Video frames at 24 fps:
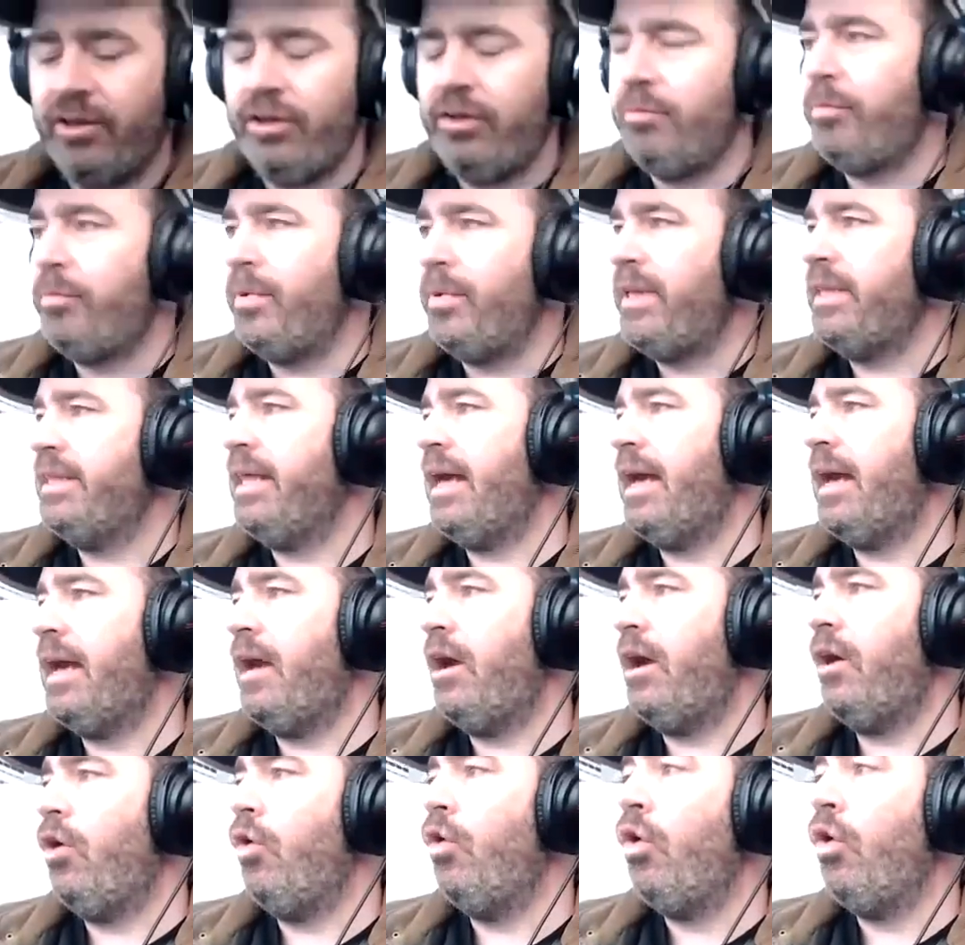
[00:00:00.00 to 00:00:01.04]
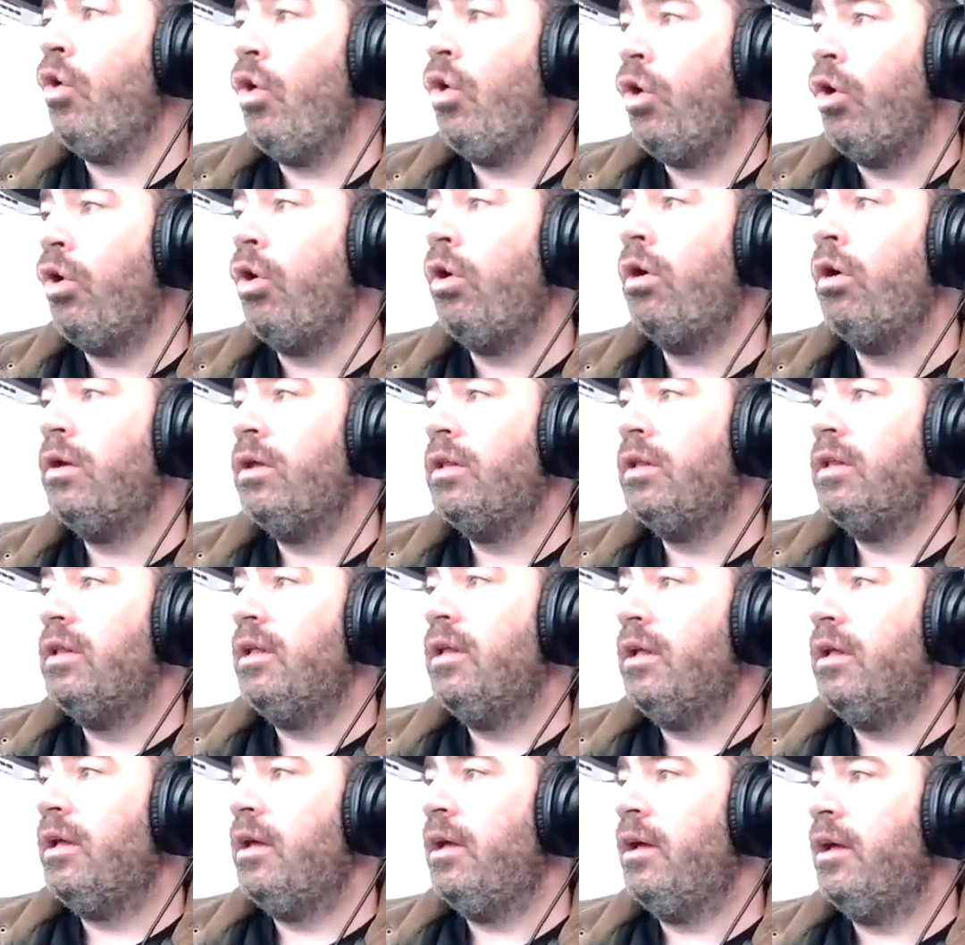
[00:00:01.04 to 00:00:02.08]
have been that, or
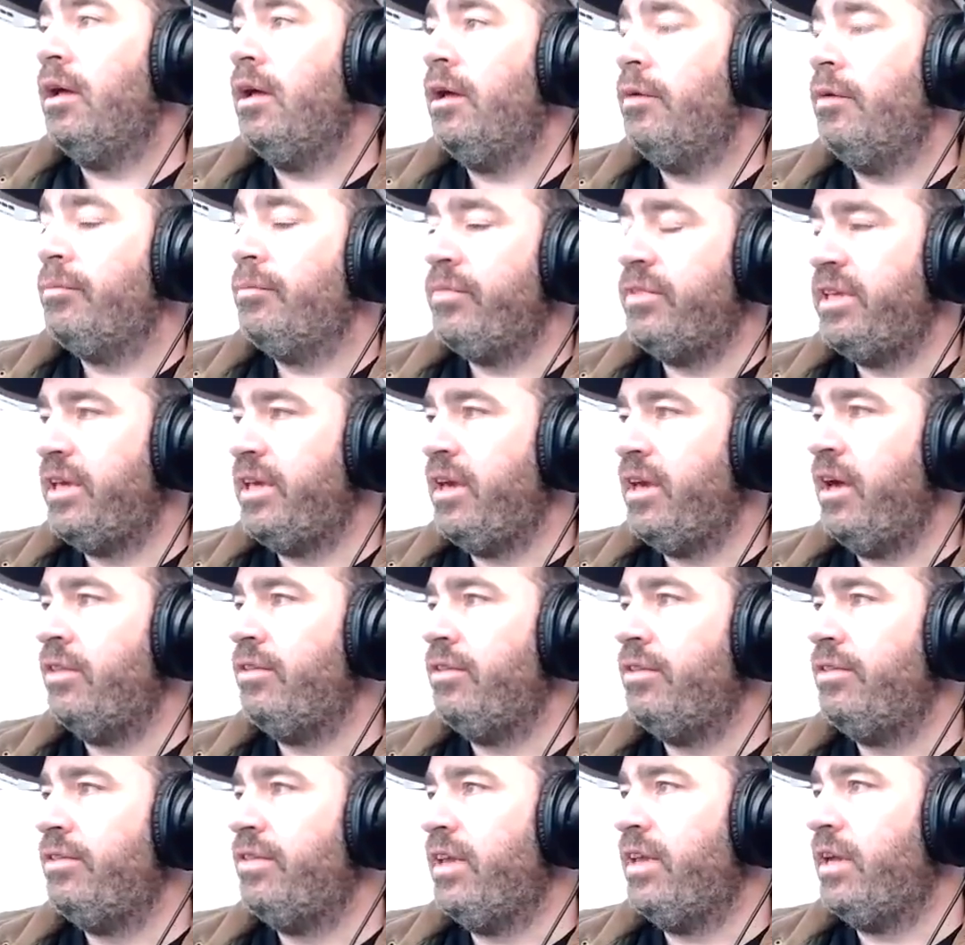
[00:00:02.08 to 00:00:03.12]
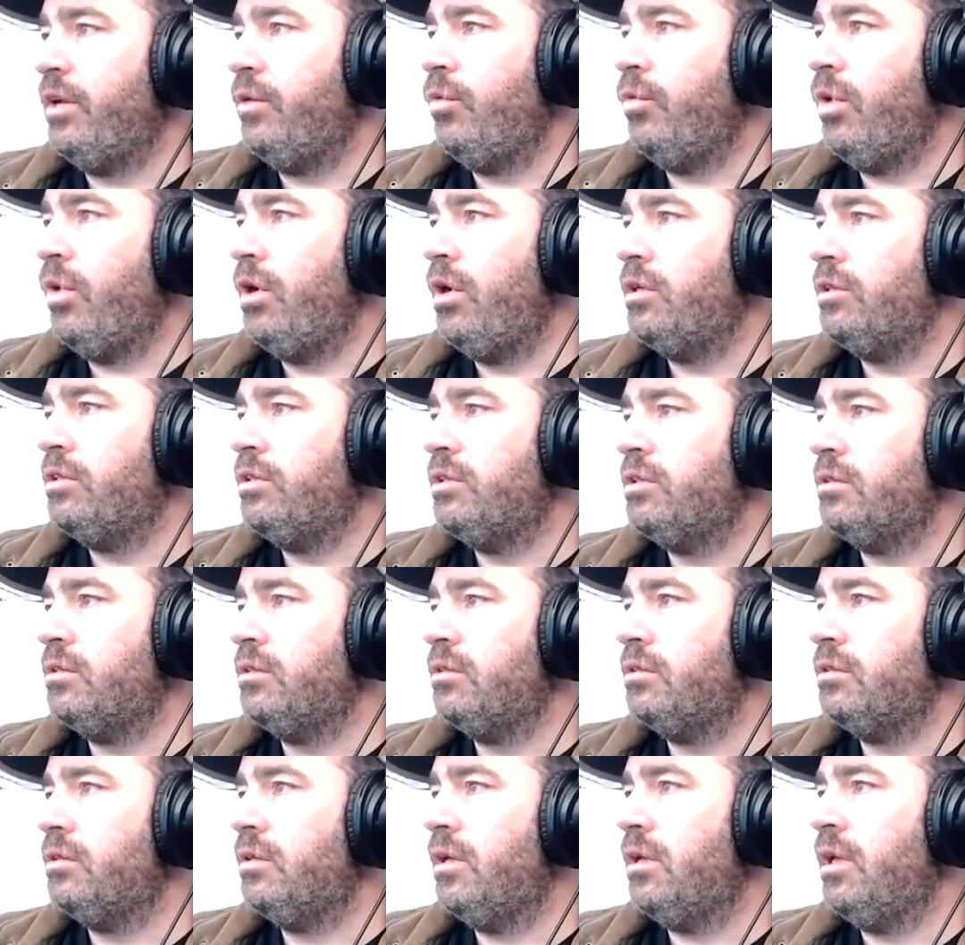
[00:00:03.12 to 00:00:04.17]
the other thing was
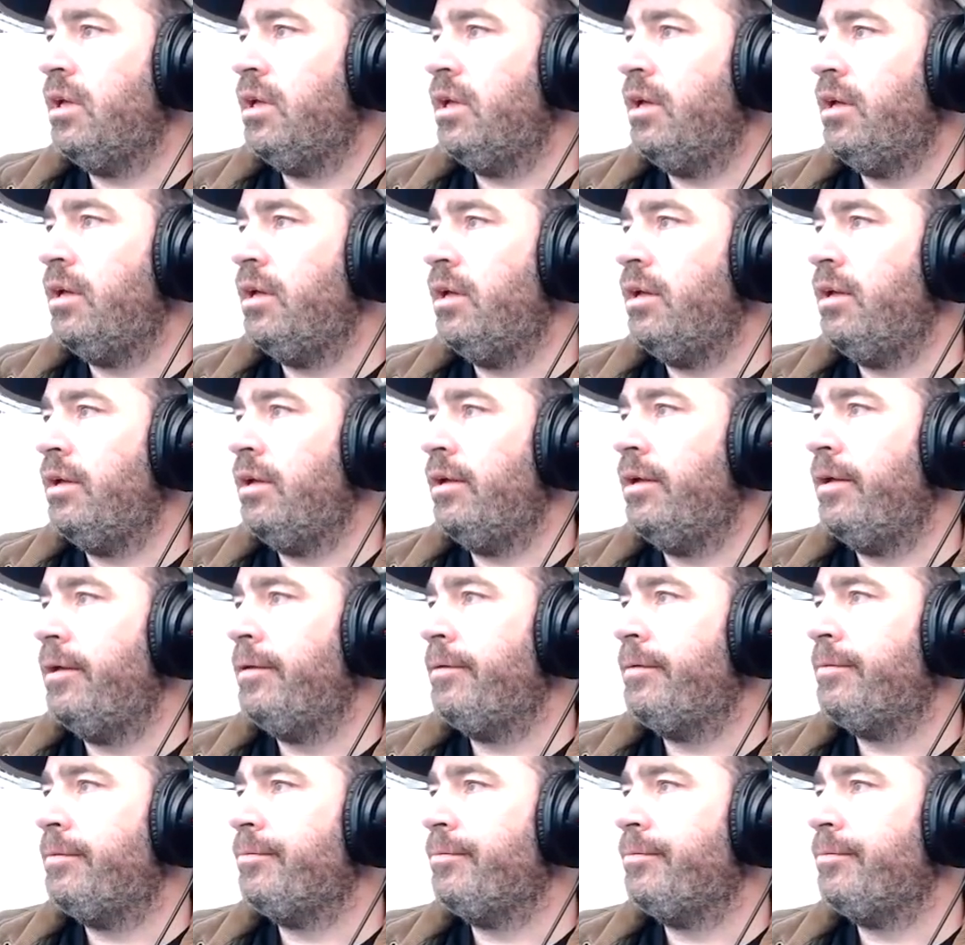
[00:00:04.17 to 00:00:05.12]
uh,